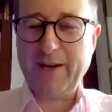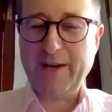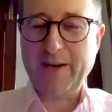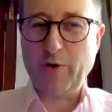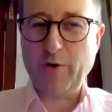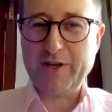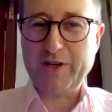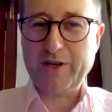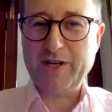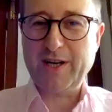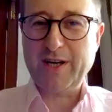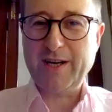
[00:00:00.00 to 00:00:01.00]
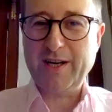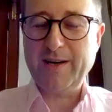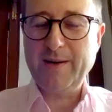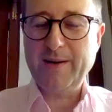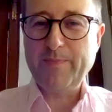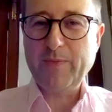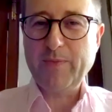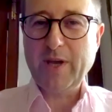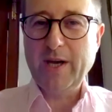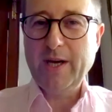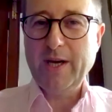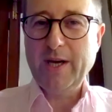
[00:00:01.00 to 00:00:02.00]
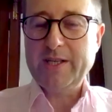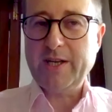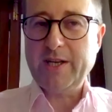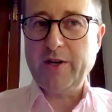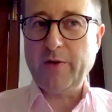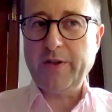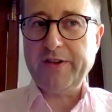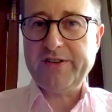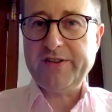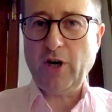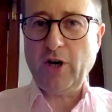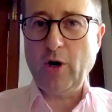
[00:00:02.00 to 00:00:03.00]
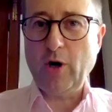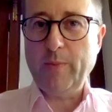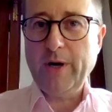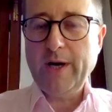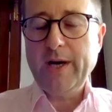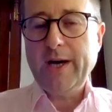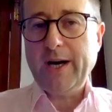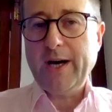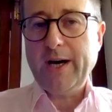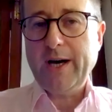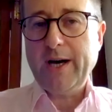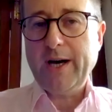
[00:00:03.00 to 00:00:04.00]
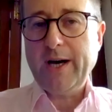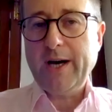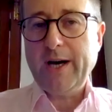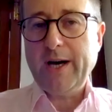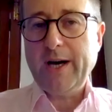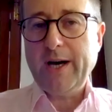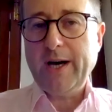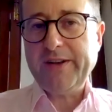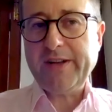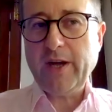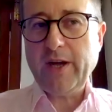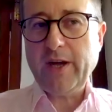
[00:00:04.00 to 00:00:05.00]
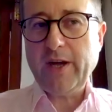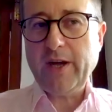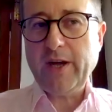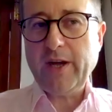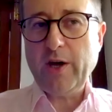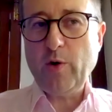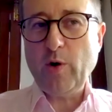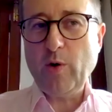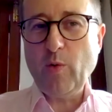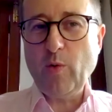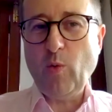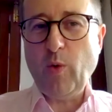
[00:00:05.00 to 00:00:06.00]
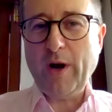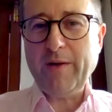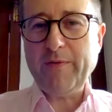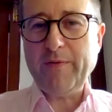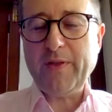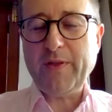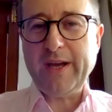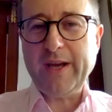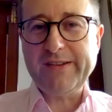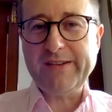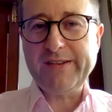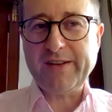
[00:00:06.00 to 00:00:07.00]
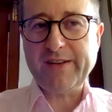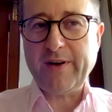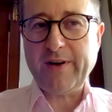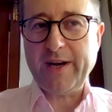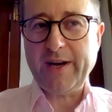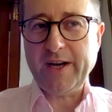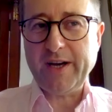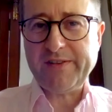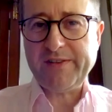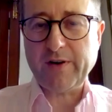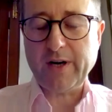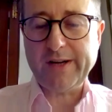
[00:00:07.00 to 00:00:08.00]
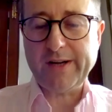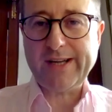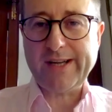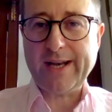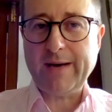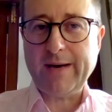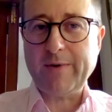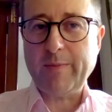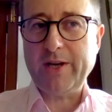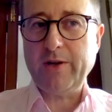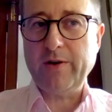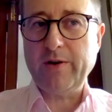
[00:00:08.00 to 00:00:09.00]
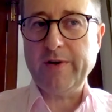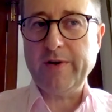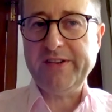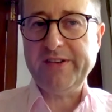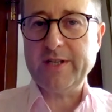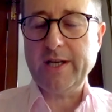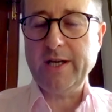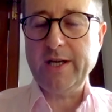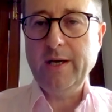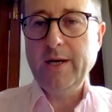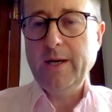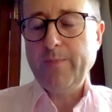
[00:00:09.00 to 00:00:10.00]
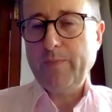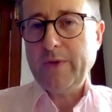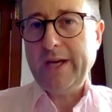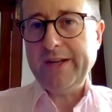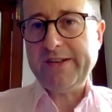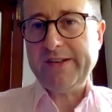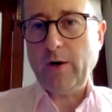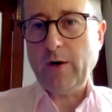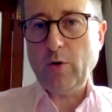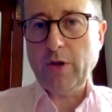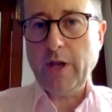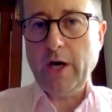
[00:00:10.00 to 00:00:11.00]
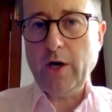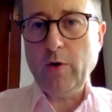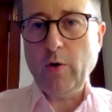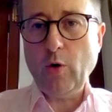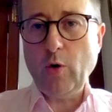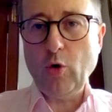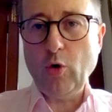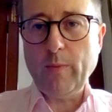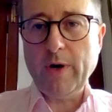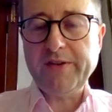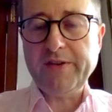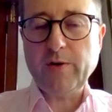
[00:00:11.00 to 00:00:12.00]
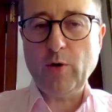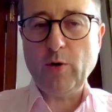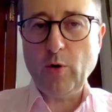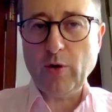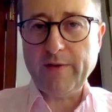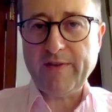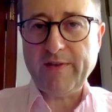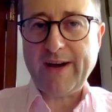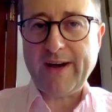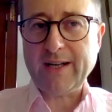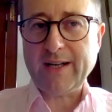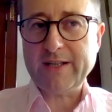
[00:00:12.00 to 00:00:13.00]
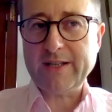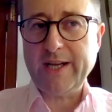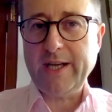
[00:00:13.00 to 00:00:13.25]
20, 30 years later in order to do this job. And so one of the things that's very nice for us at Ahmedabad University is that although almost all of the faculty